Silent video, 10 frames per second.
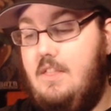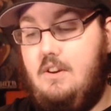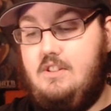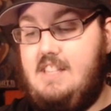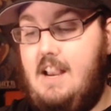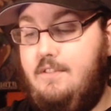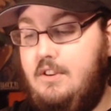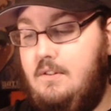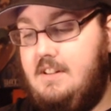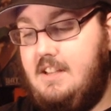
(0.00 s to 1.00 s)
There's
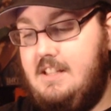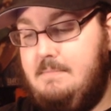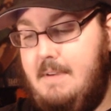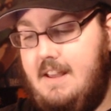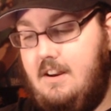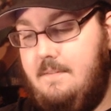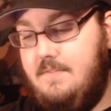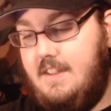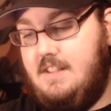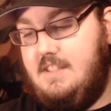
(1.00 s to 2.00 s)
several units on this banner.
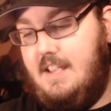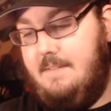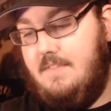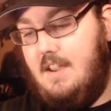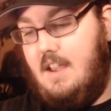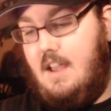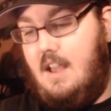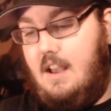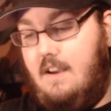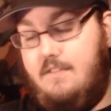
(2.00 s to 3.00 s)
Let's see.
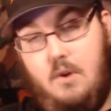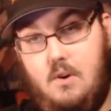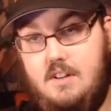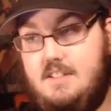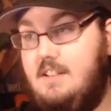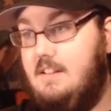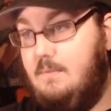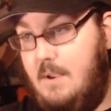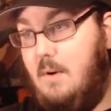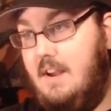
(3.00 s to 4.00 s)
Of course,
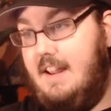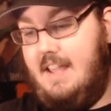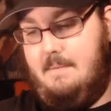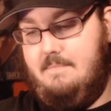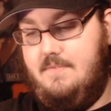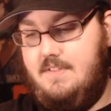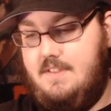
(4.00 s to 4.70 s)
we want him.